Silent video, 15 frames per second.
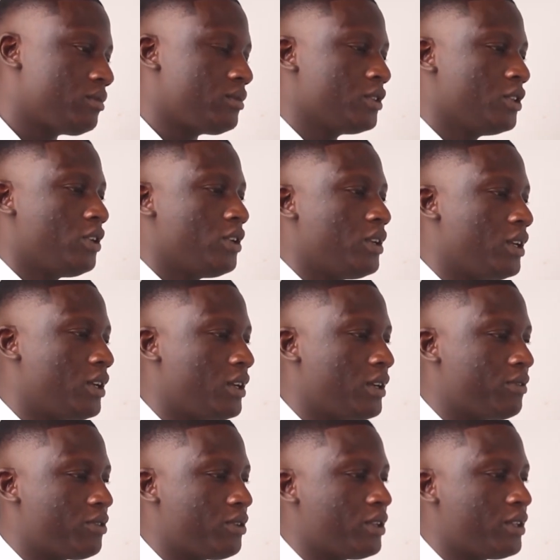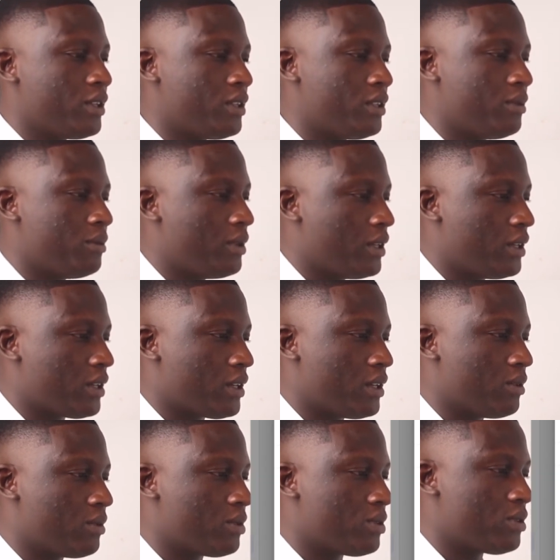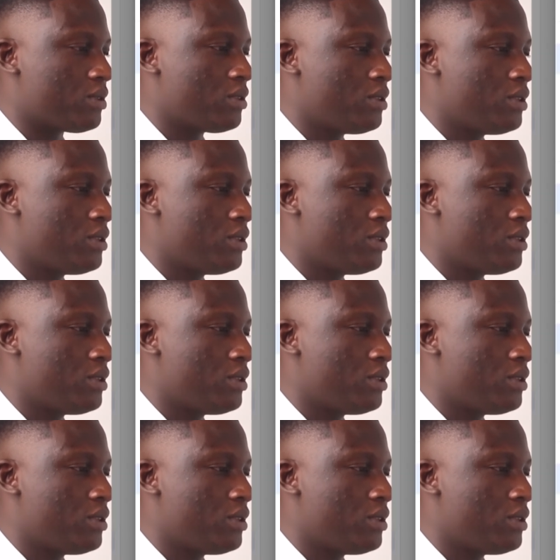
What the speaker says: Okay, now that I've created the ad account,